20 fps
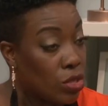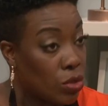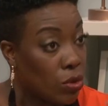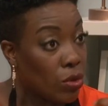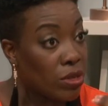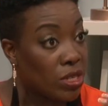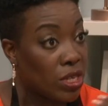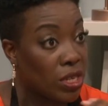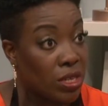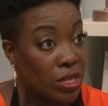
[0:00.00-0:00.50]

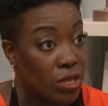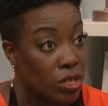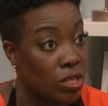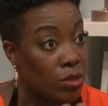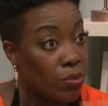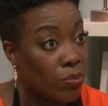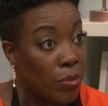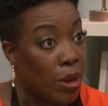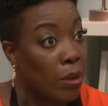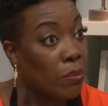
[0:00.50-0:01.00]
took to
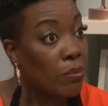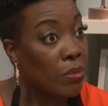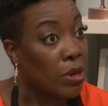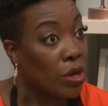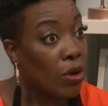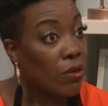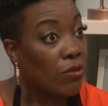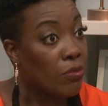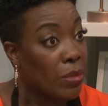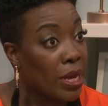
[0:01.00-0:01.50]
just bump
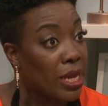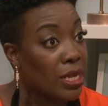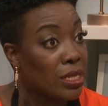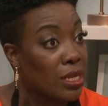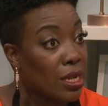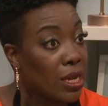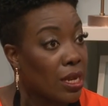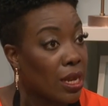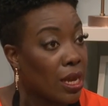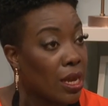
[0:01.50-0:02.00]
me off,
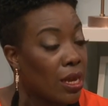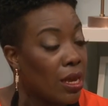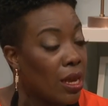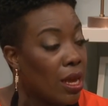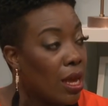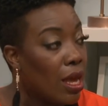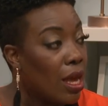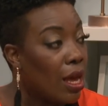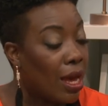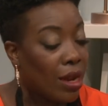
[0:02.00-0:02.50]
basically.
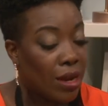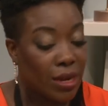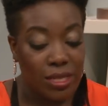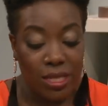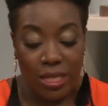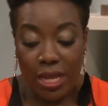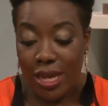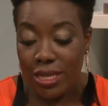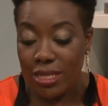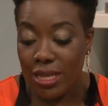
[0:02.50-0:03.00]
And I
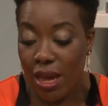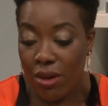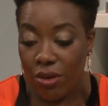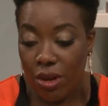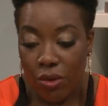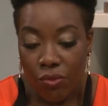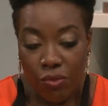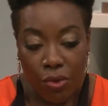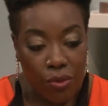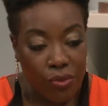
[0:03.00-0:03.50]
sat down,
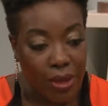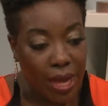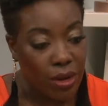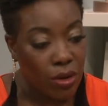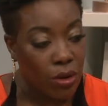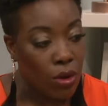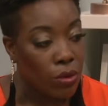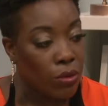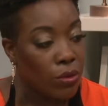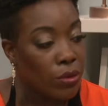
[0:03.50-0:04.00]
I wrote that
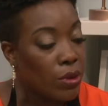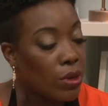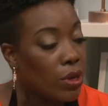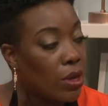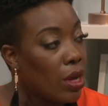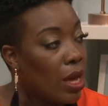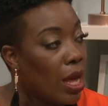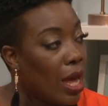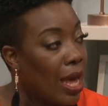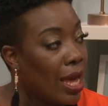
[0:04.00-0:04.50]
note,
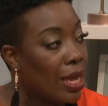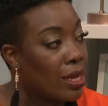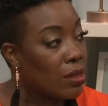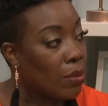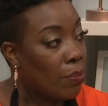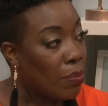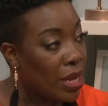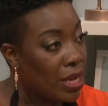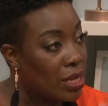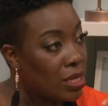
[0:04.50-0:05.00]
and
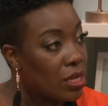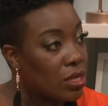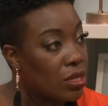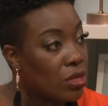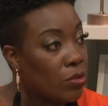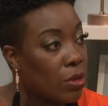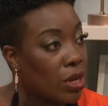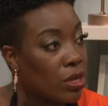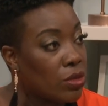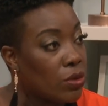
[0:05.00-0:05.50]
I pinned it
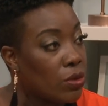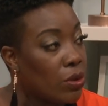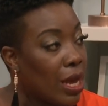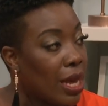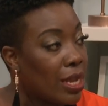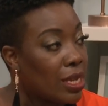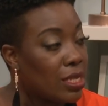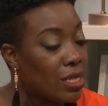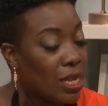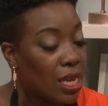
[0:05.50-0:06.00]
to my door. I
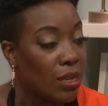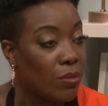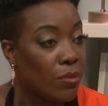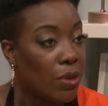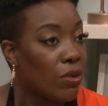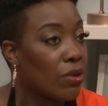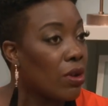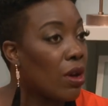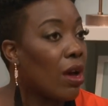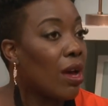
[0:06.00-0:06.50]
had a teddy
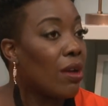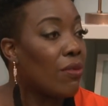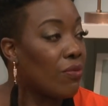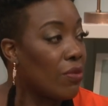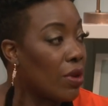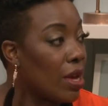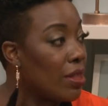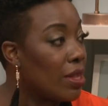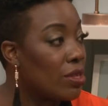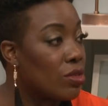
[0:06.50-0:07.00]
bear and a
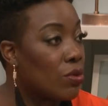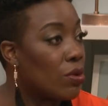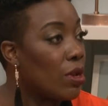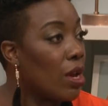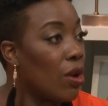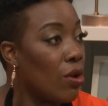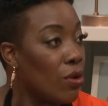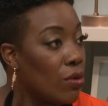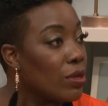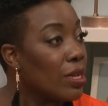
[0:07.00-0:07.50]
hi-fi. That's all
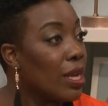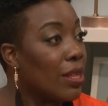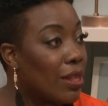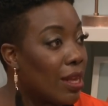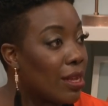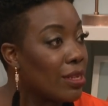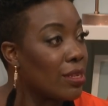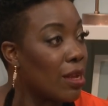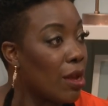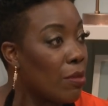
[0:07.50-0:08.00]
I owned at
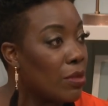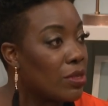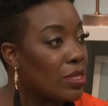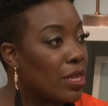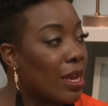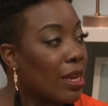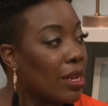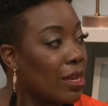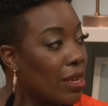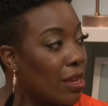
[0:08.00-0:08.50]
that time. I was
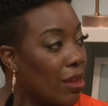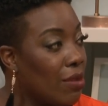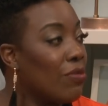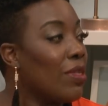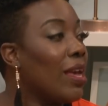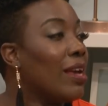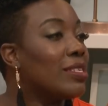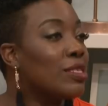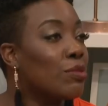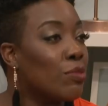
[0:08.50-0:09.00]
like, give
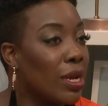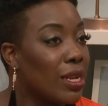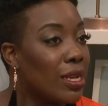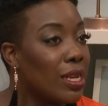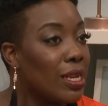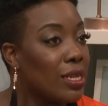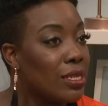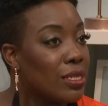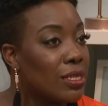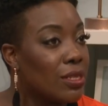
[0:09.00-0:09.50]
that to my
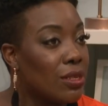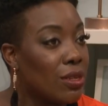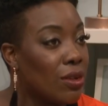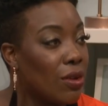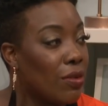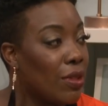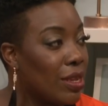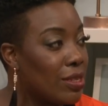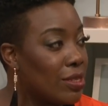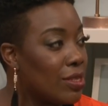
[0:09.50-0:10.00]
niece. You
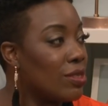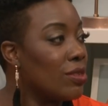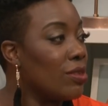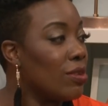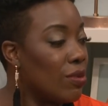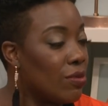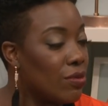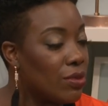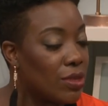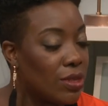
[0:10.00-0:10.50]
know, that's, you
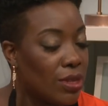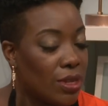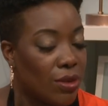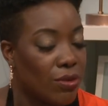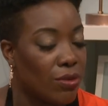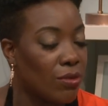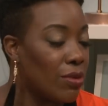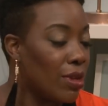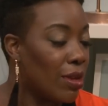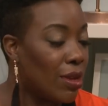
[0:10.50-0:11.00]

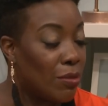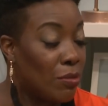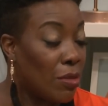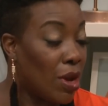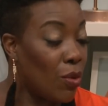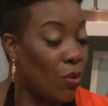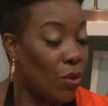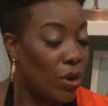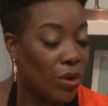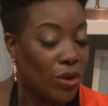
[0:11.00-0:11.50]
know, in
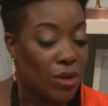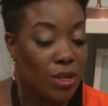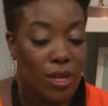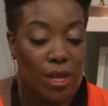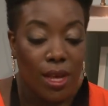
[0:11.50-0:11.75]
my will.